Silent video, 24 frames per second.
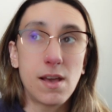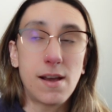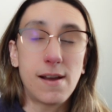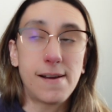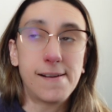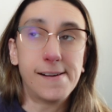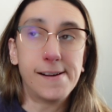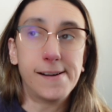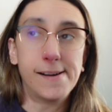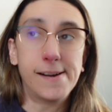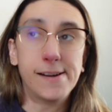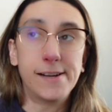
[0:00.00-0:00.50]

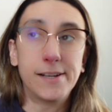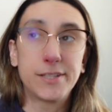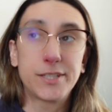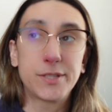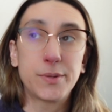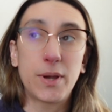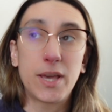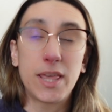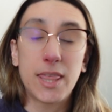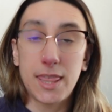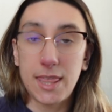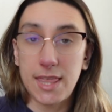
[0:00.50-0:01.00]

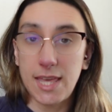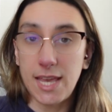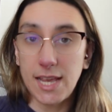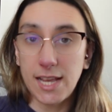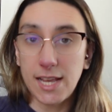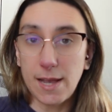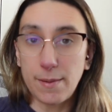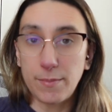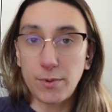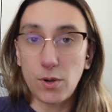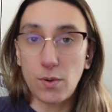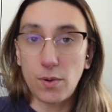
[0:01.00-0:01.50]
So I
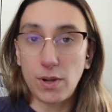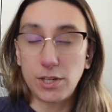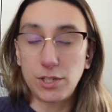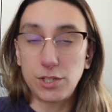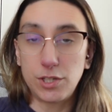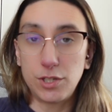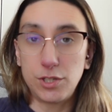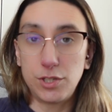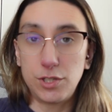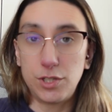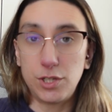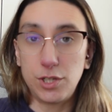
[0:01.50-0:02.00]
think I'm going
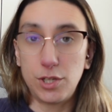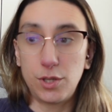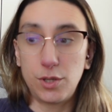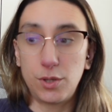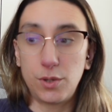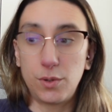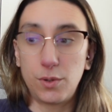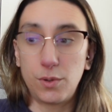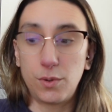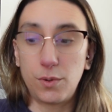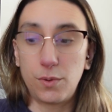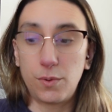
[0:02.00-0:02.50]
to
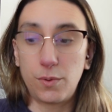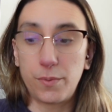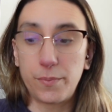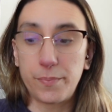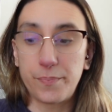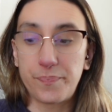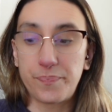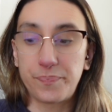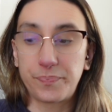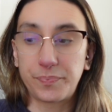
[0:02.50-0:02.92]
do,